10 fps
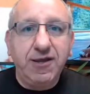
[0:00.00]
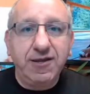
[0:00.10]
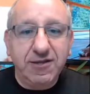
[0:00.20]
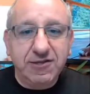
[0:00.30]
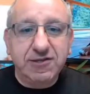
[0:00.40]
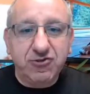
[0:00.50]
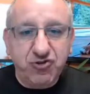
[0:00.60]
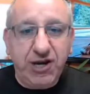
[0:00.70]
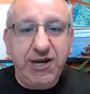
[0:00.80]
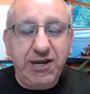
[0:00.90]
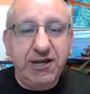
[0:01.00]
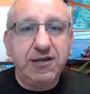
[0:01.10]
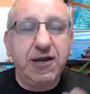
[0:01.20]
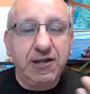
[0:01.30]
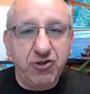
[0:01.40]
It's
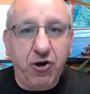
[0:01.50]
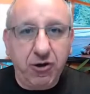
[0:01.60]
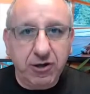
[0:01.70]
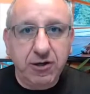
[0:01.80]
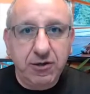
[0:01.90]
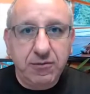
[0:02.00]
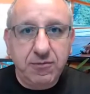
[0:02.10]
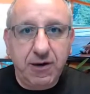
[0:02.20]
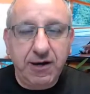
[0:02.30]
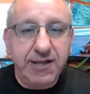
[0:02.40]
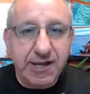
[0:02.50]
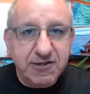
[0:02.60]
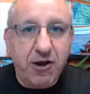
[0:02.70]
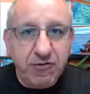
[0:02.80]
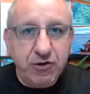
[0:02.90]
training a dog, right? That's
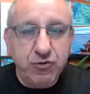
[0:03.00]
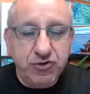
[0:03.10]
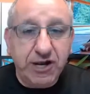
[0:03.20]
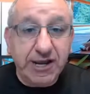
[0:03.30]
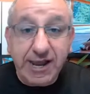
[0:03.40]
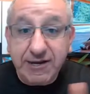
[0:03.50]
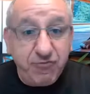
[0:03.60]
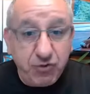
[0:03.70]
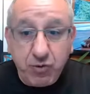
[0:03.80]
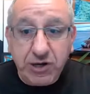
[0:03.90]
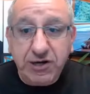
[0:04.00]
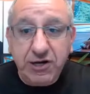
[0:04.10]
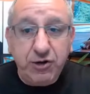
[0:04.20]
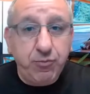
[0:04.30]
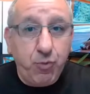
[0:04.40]
how it looks like. And if you want to
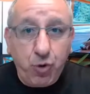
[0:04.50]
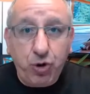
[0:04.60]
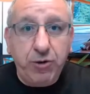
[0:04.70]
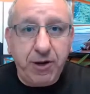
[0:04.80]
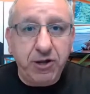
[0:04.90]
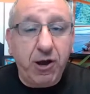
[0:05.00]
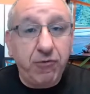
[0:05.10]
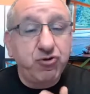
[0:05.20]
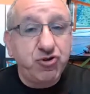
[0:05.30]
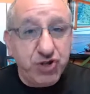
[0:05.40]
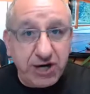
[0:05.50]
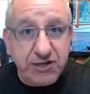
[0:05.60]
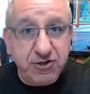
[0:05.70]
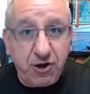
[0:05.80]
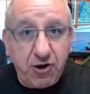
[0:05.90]
learn more about how to
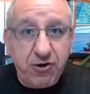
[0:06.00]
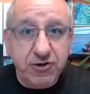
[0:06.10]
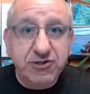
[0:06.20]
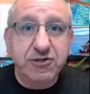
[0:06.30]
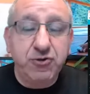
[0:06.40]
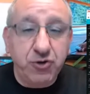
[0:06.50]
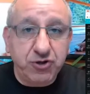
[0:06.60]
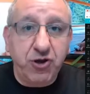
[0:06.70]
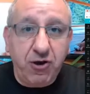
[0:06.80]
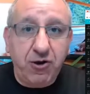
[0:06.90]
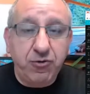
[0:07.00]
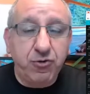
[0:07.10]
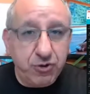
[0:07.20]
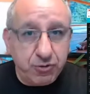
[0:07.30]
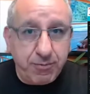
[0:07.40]
train dogs, your dog
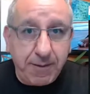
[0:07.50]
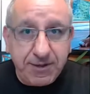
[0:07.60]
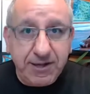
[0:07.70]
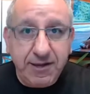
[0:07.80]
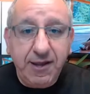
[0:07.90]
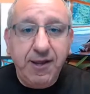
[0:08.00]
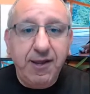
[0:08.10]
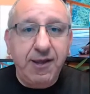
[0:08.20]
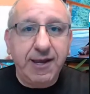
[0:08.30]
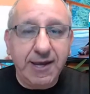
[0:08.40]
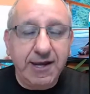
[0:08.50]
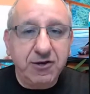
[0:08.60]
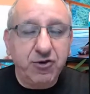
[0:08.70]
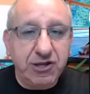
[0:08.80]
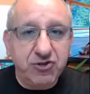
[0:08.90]
or your puppy, again,
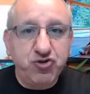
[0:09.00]
you can